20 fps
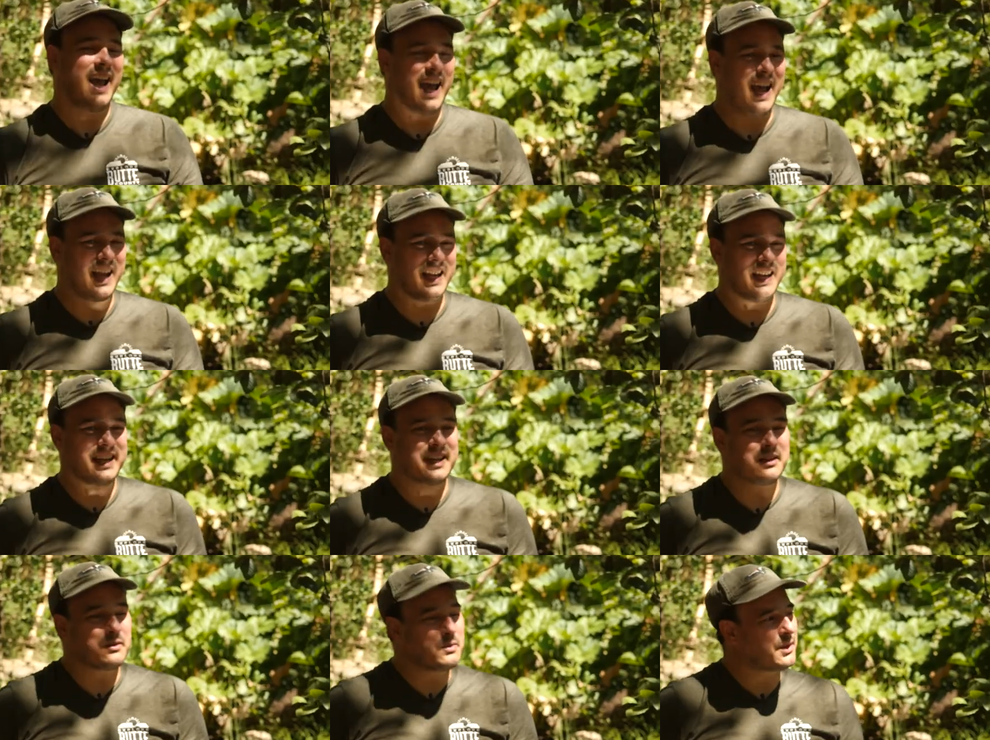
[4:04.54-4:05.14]
and
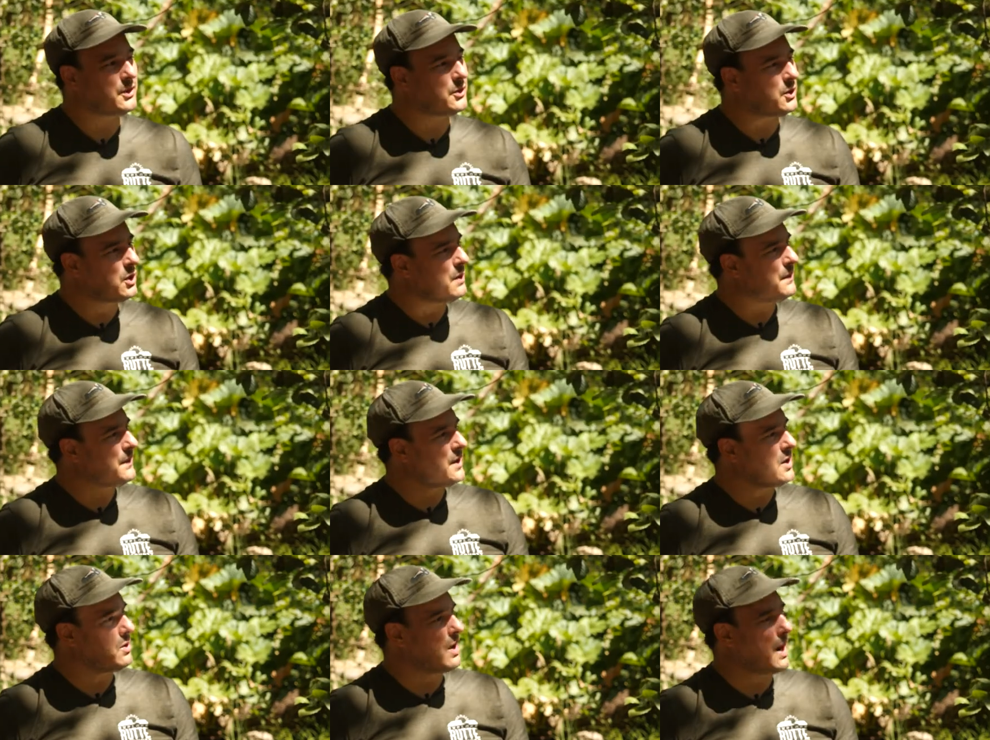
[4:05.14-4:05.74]
it can
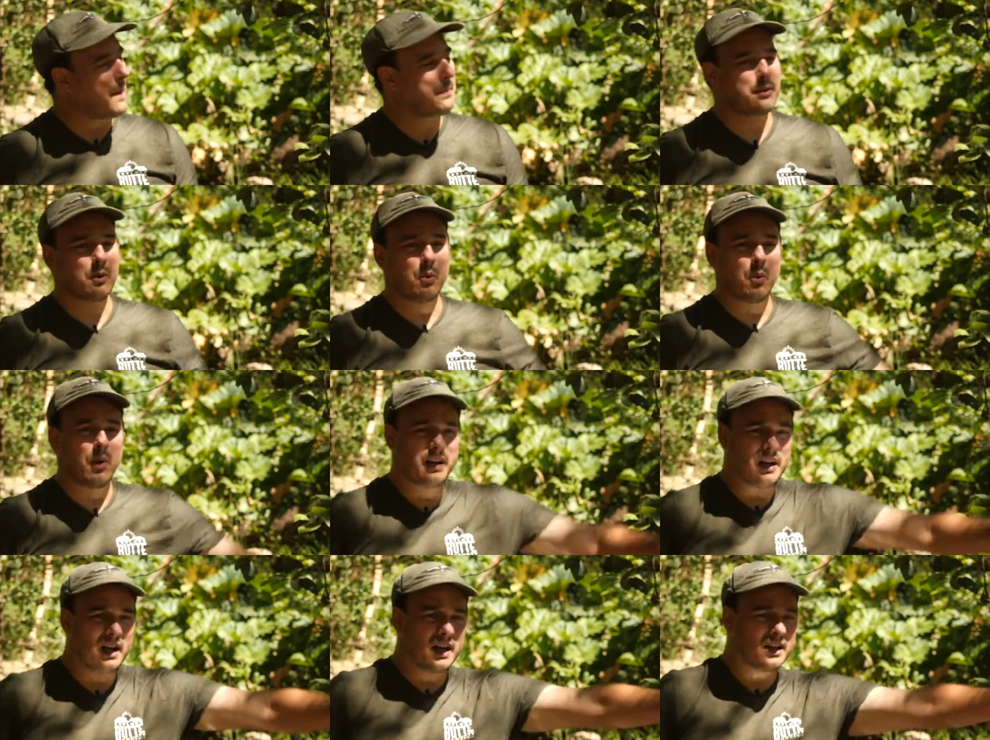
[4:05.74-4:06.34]
reserve you up to
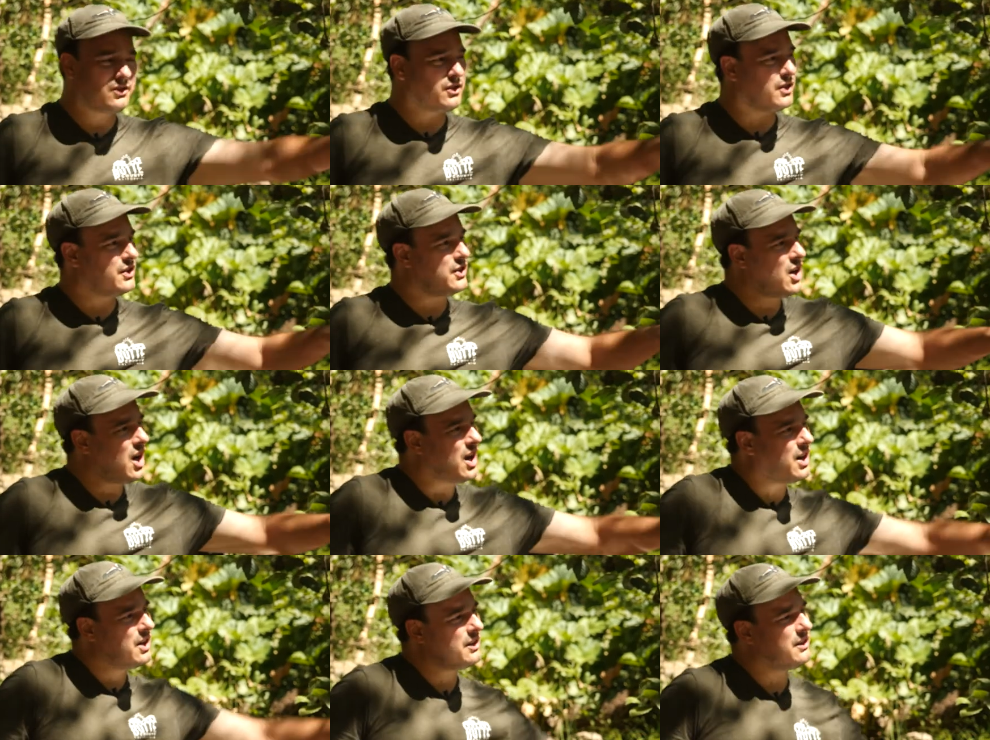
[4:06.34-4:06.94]
100
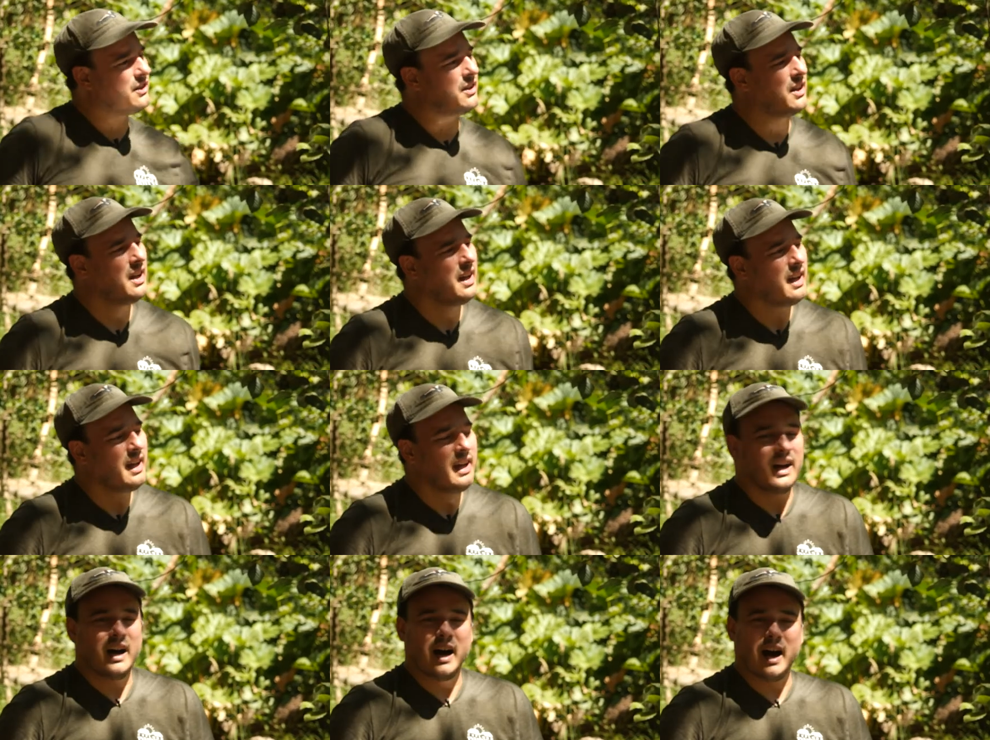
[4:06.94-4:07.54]
yards
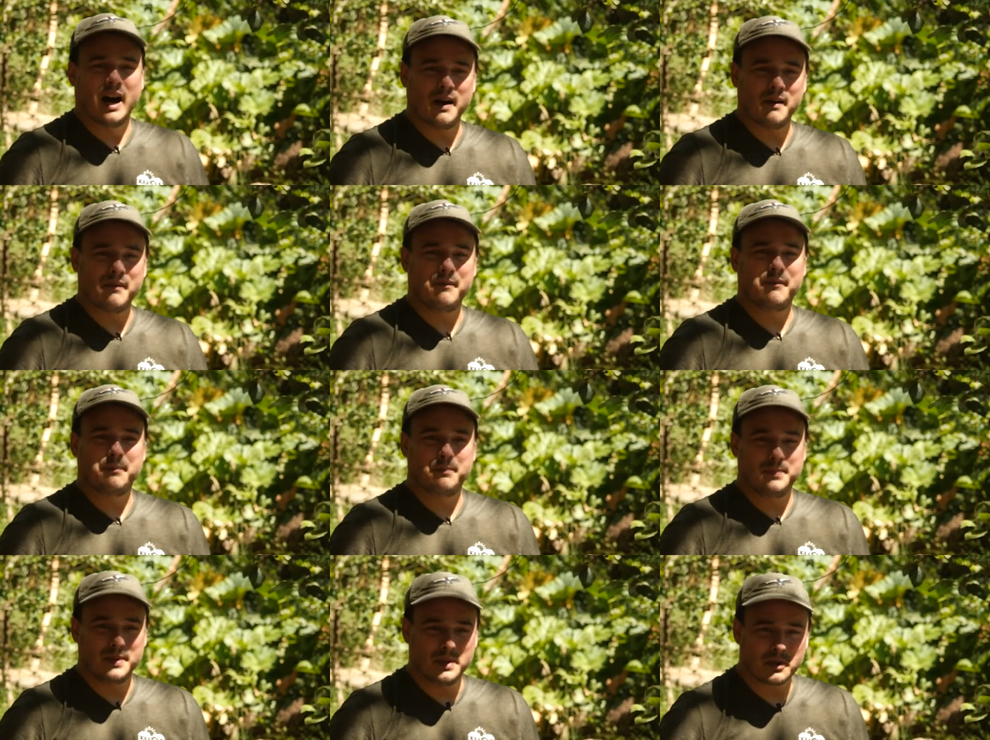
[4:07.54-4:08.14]
of
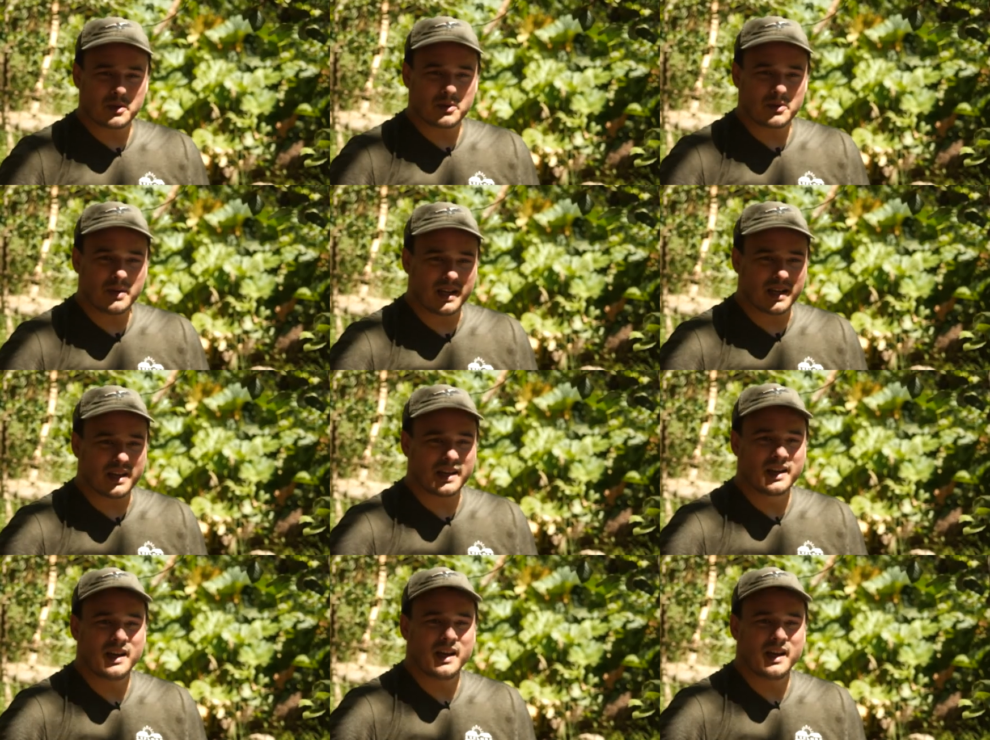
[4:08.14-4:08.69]
Butte Creek.